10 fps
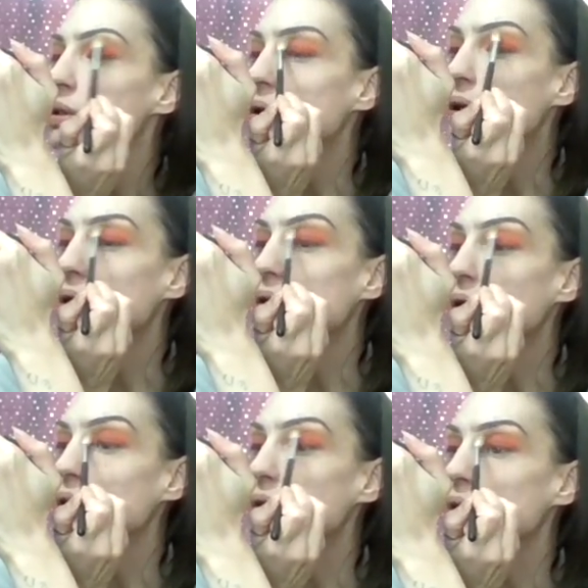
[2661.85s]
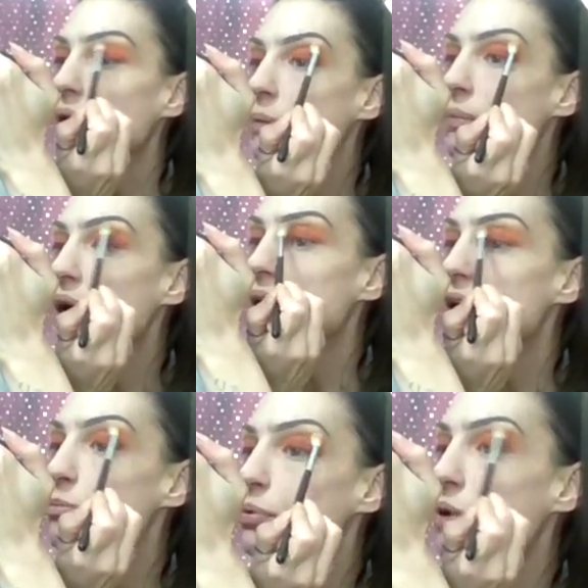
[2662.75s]
Jesus, I might
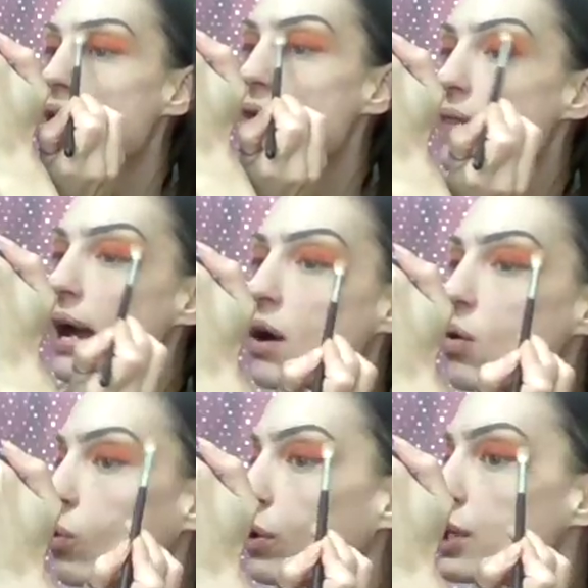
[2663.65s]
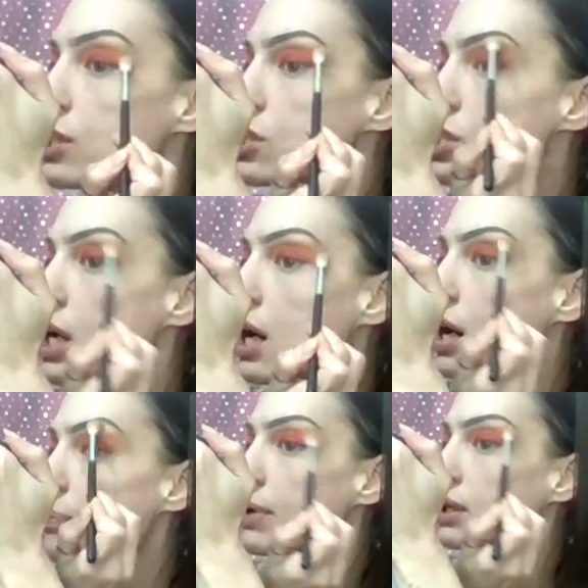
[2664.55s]
have brought that orange
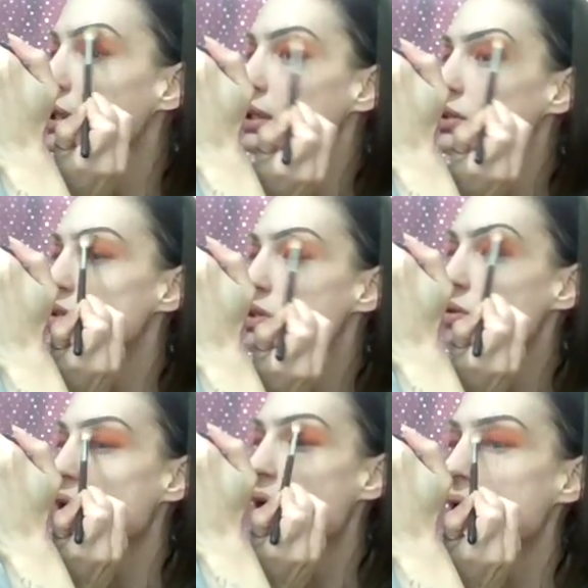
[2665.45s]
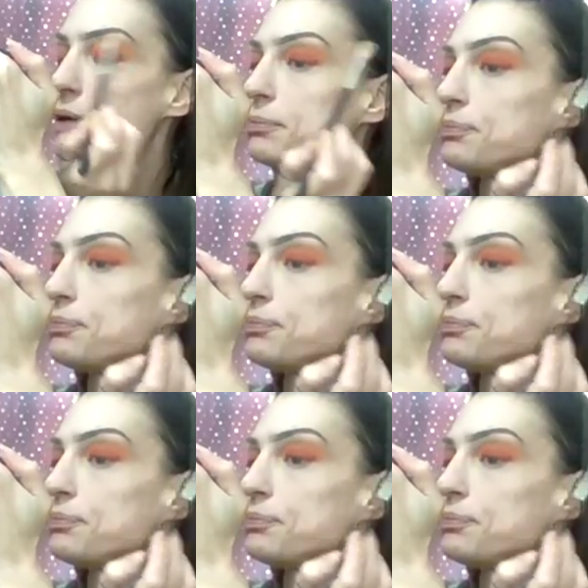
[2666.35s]
up a little too high.